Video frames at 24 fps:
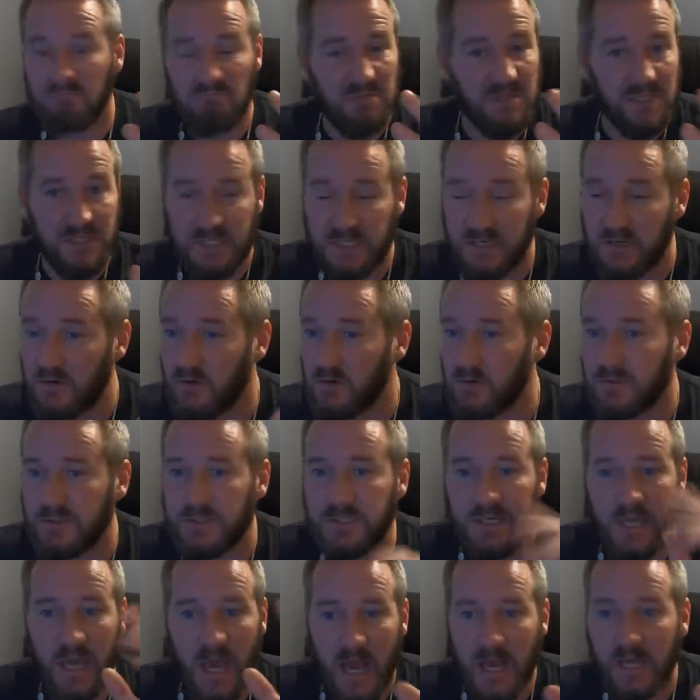seals,
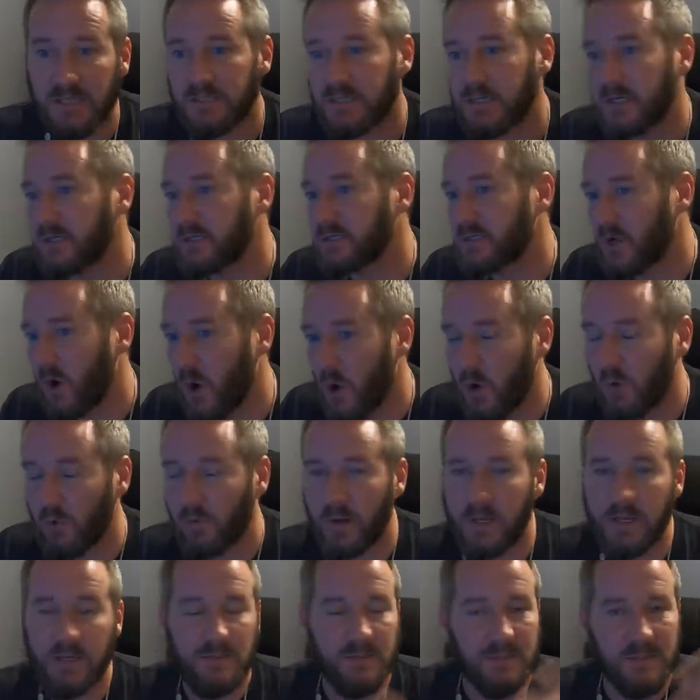gaskets, O
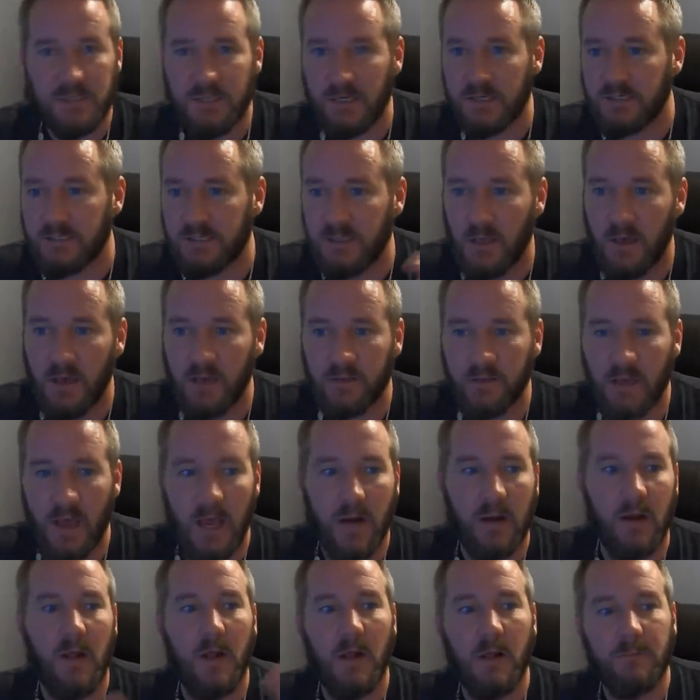rings, things like
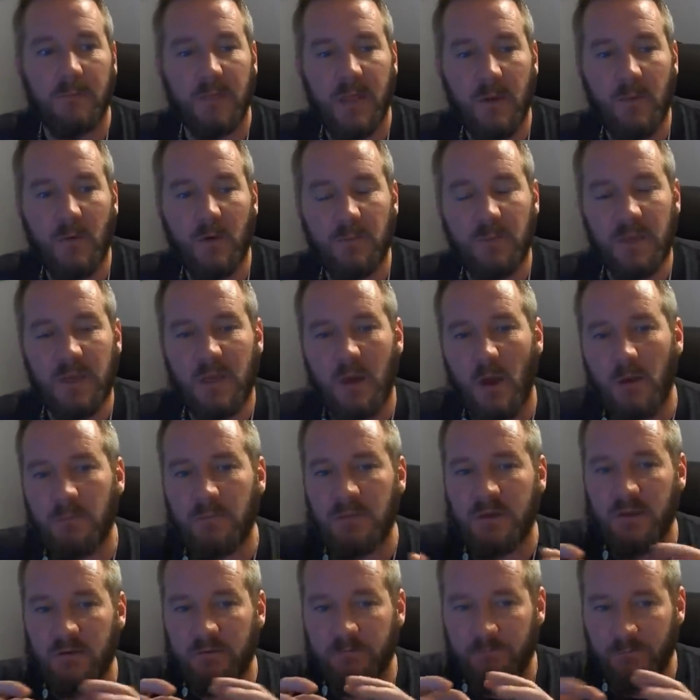that, they would
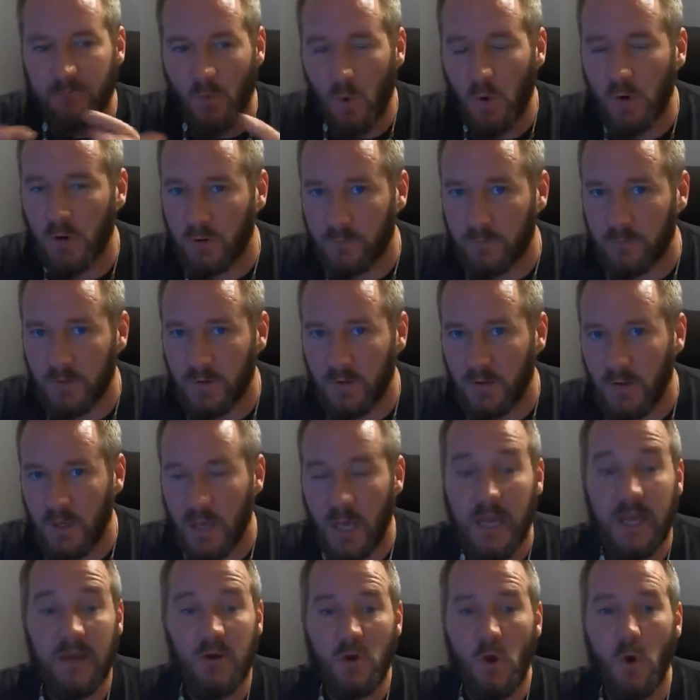become deformed
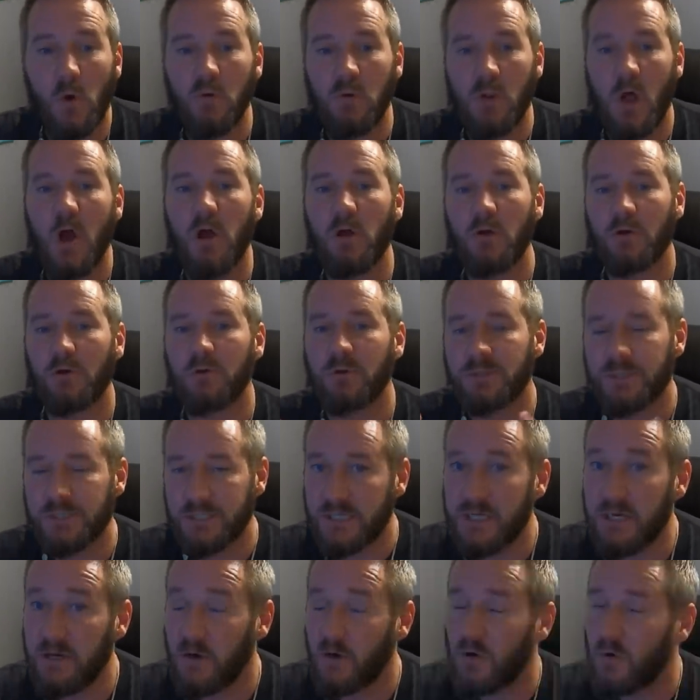and no longer
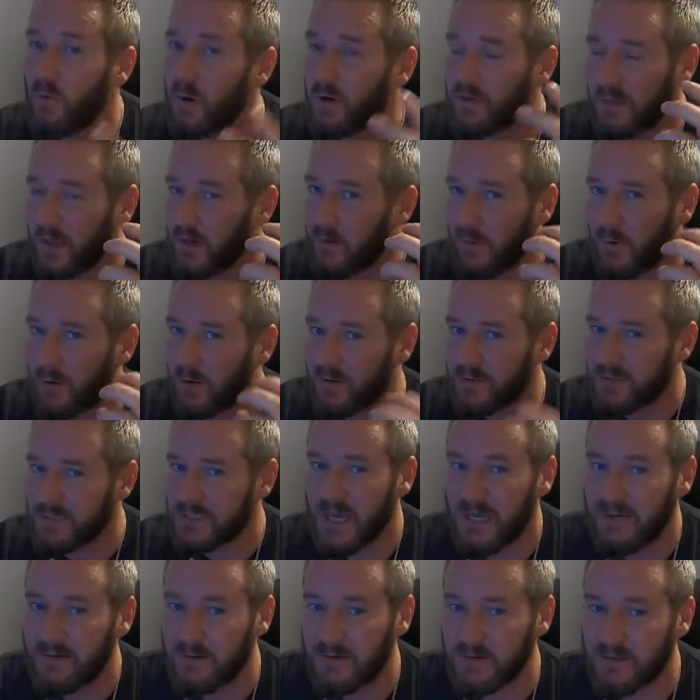seal what they were
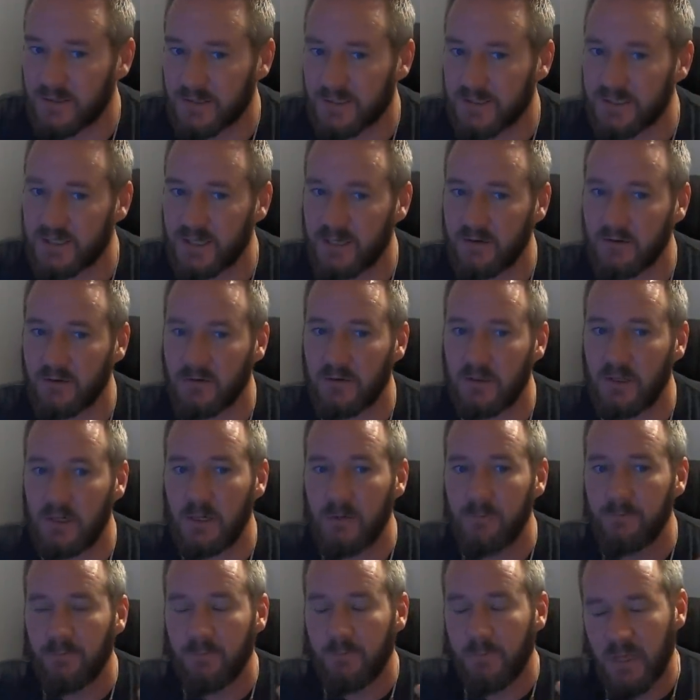intended to seal
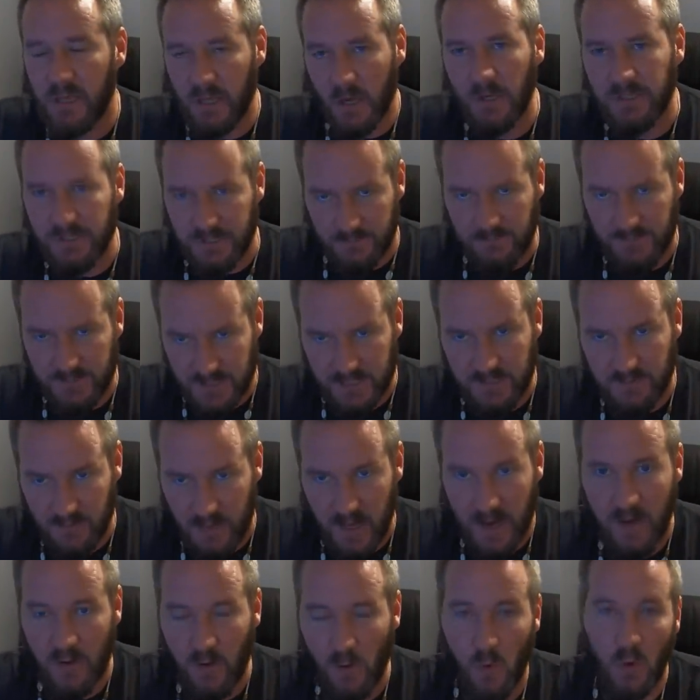because of
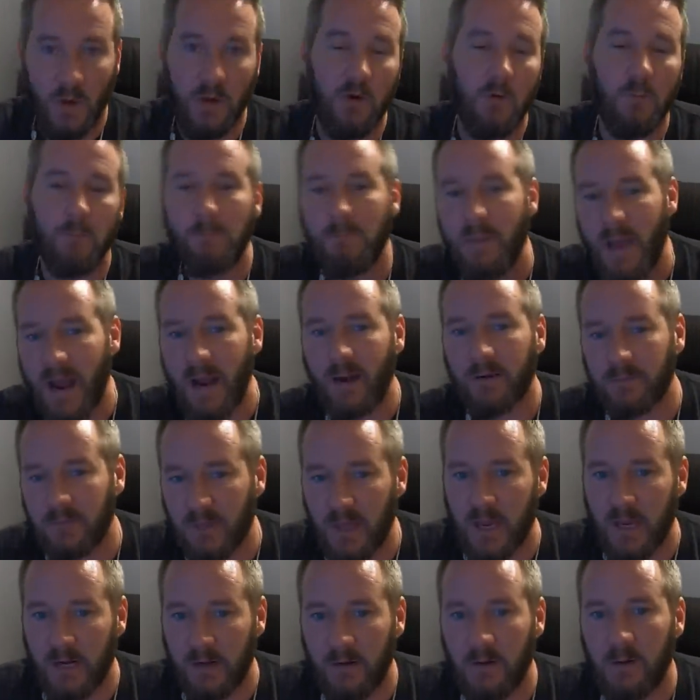synthetic oil back
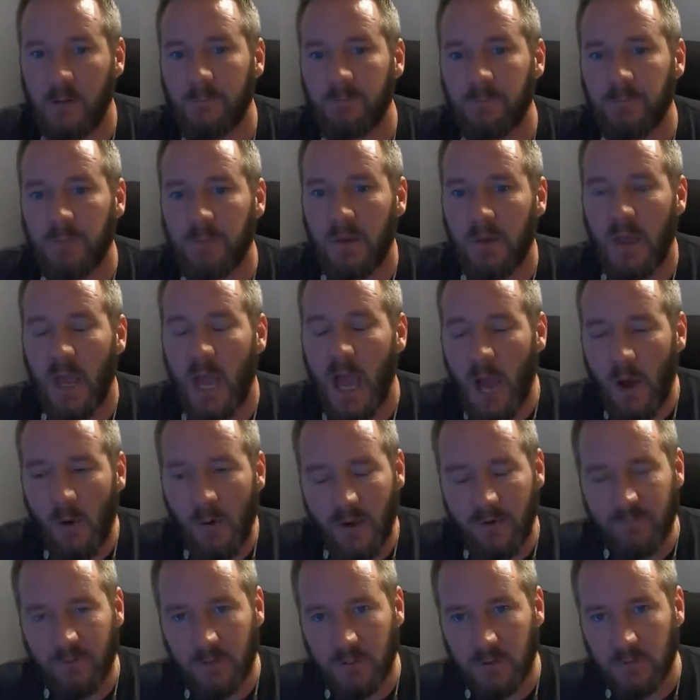then.
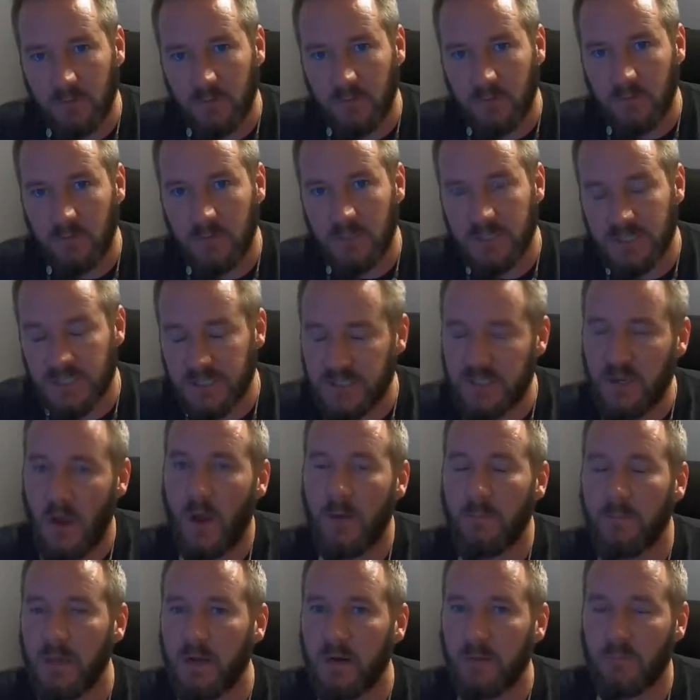However, this has
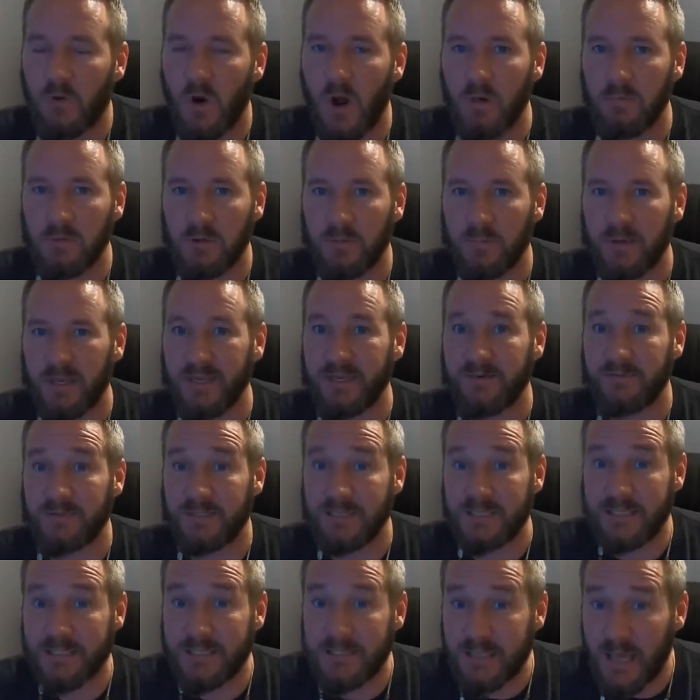not been a problem
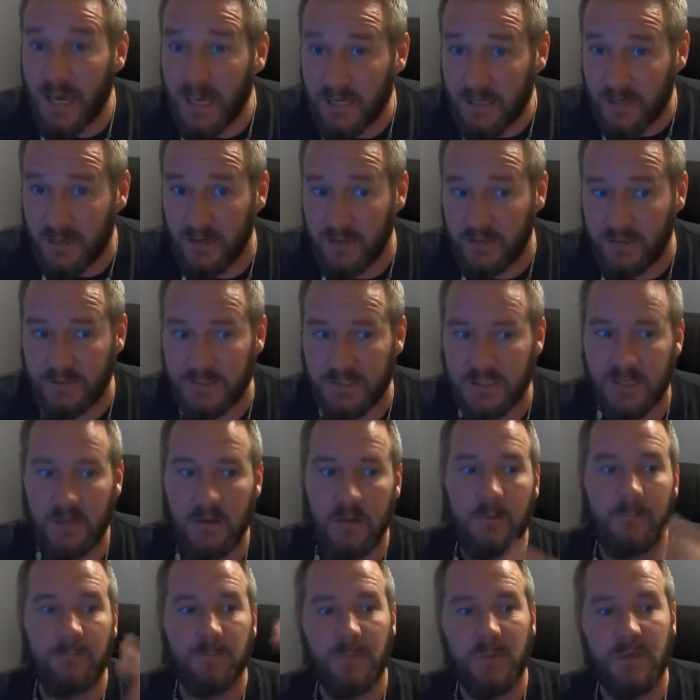in decades.
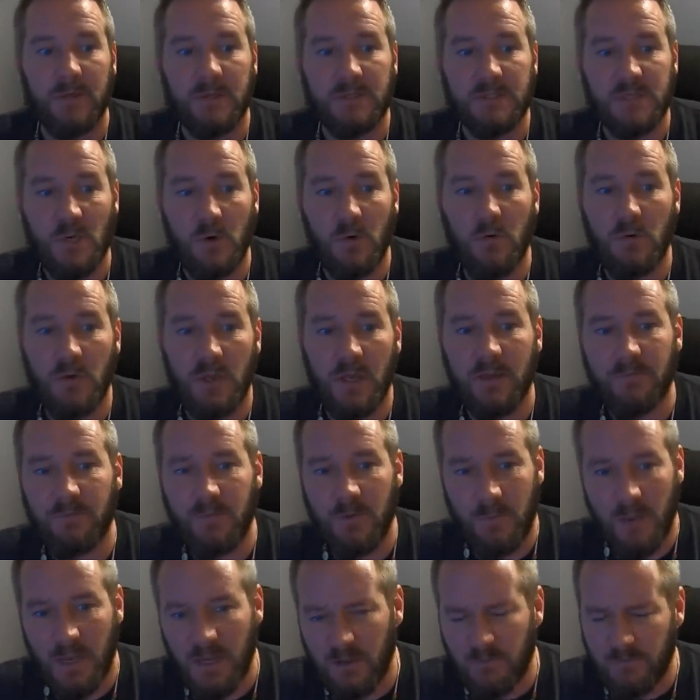So if
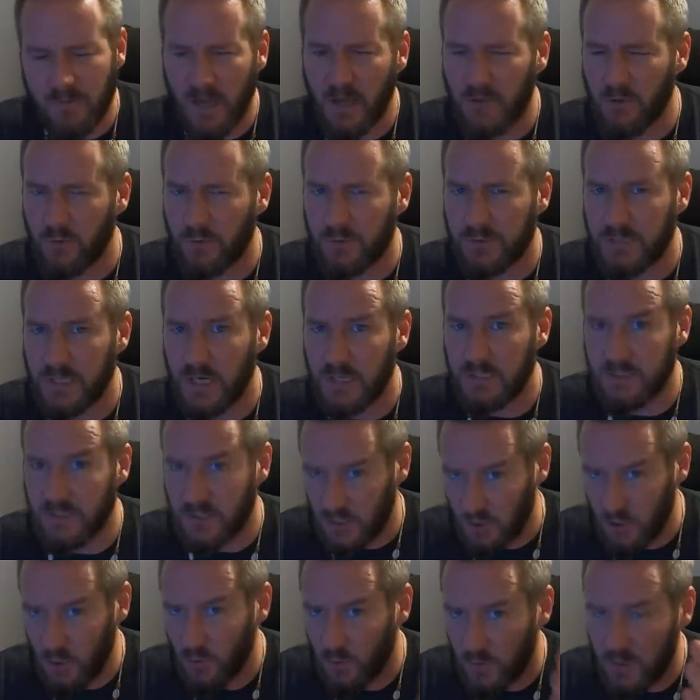the manufacturer says
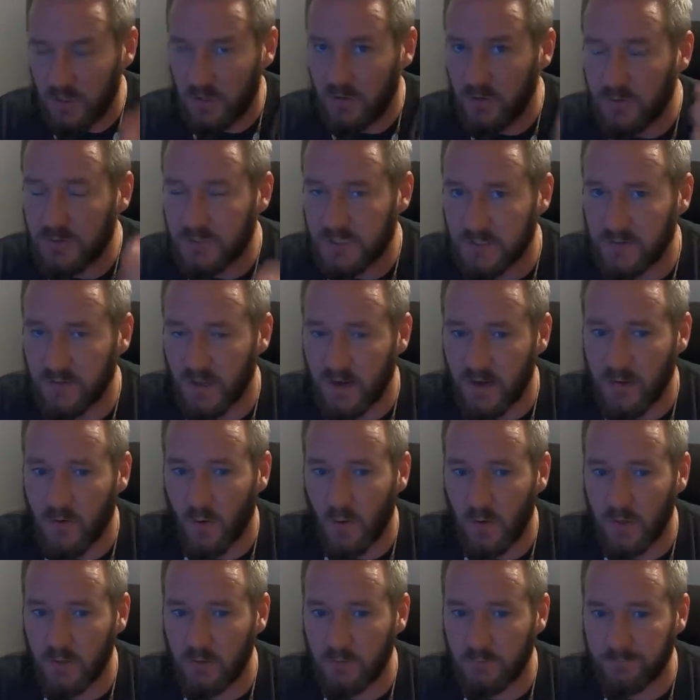you can use synthetic
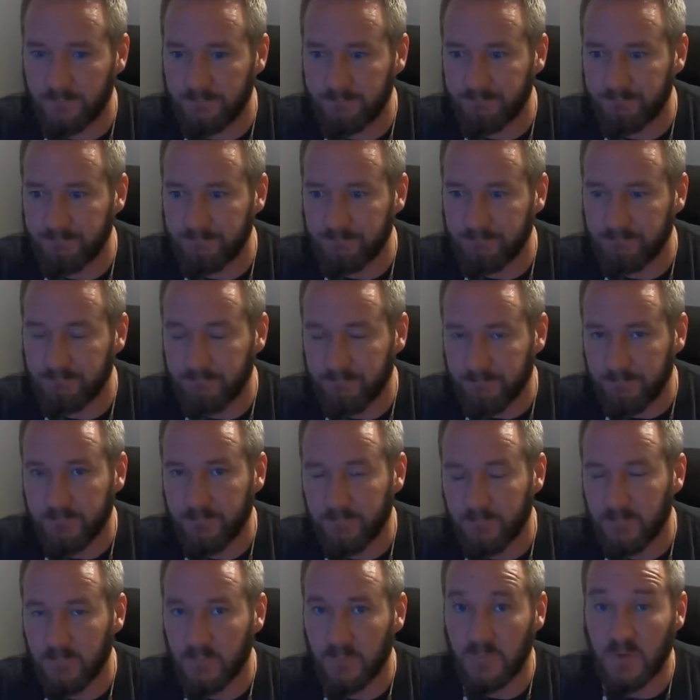oil,
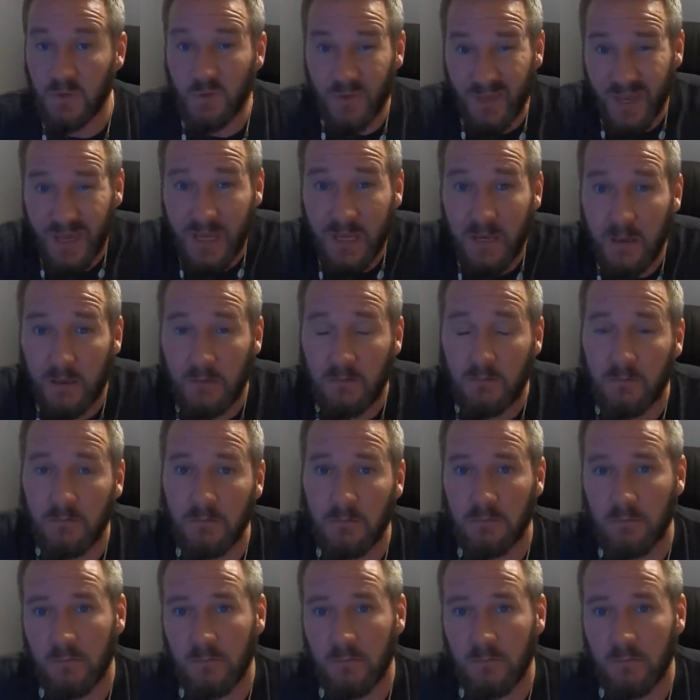you can.